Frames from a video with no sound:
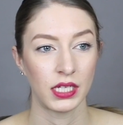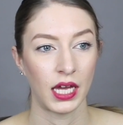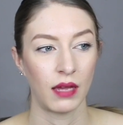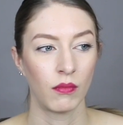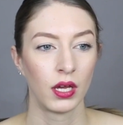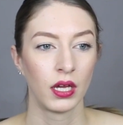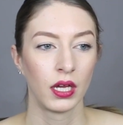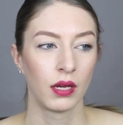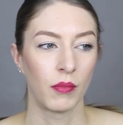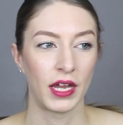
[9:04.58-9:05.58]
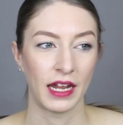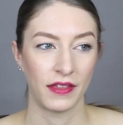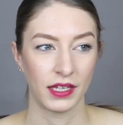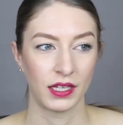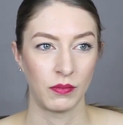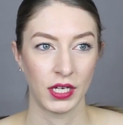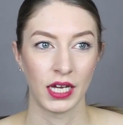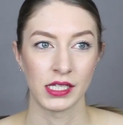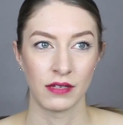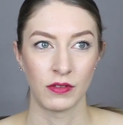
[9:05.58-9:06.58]
the time. And I think that
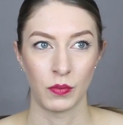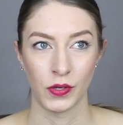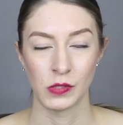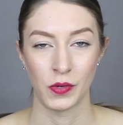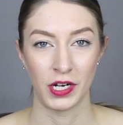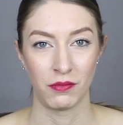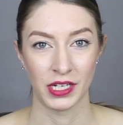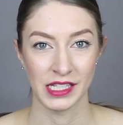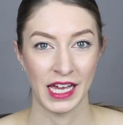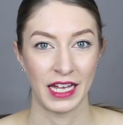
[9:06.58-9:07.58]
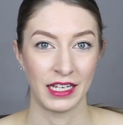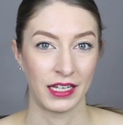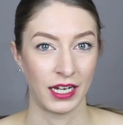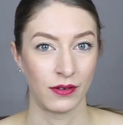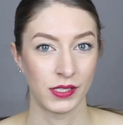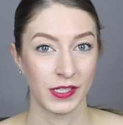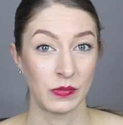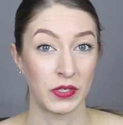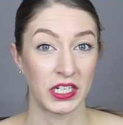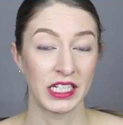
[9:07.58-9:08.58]
because of the postpartum anxiety that I was
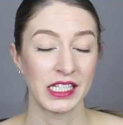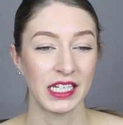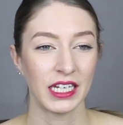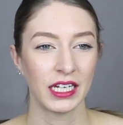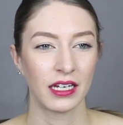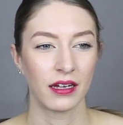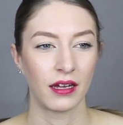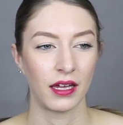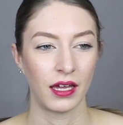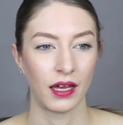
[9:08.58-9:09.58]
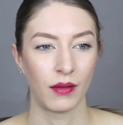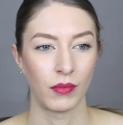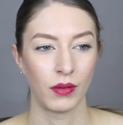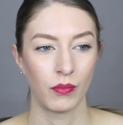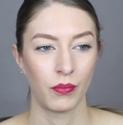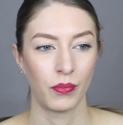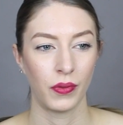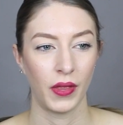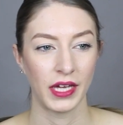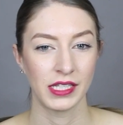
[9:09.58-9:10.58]
experiencing,
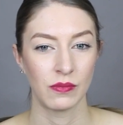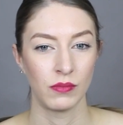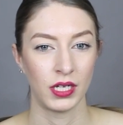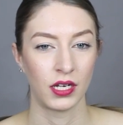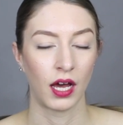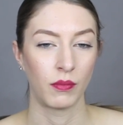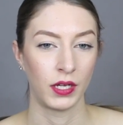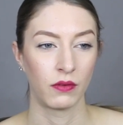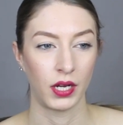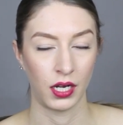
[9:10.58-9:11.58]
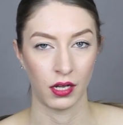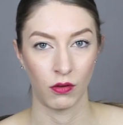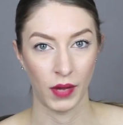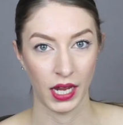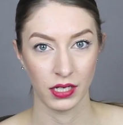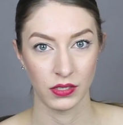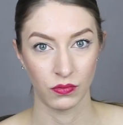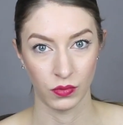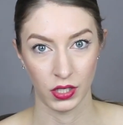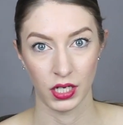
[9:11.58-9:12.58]
plus me not being ready to go back
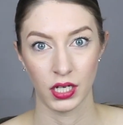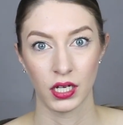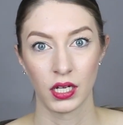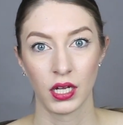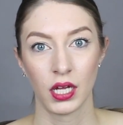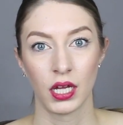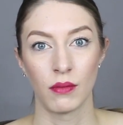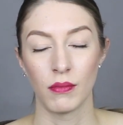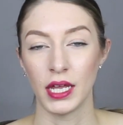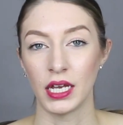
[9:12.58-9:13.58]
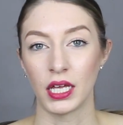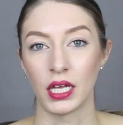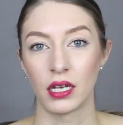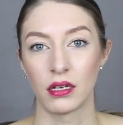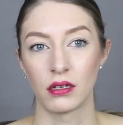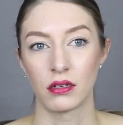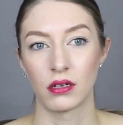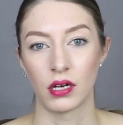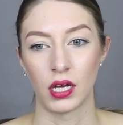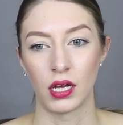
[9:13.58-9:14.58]
to work, made it
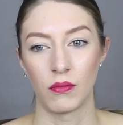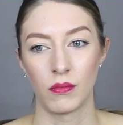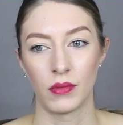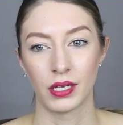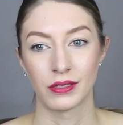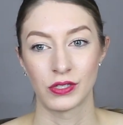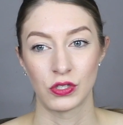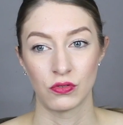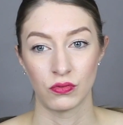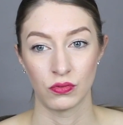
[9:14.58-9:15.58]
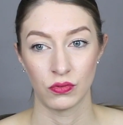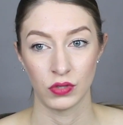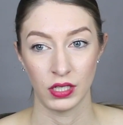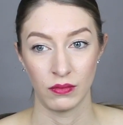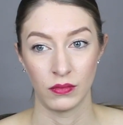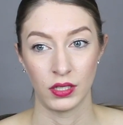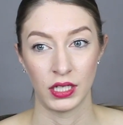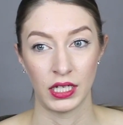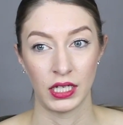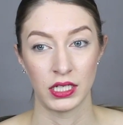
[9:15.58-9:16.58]

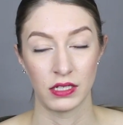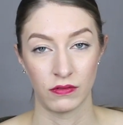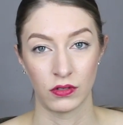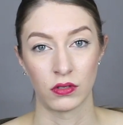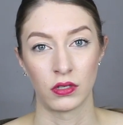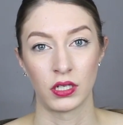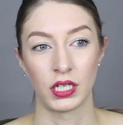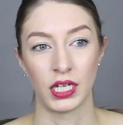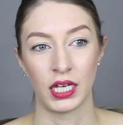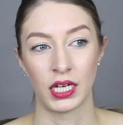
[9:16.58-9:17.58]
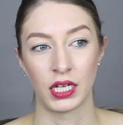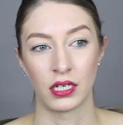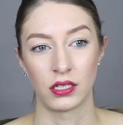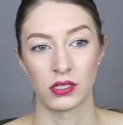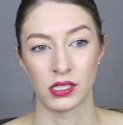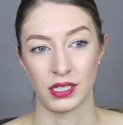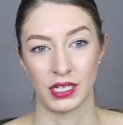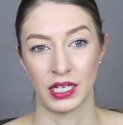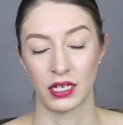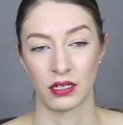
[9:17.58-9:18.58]
extremely difficult, and just,
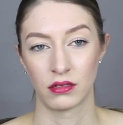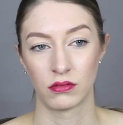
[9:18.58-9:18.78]
like,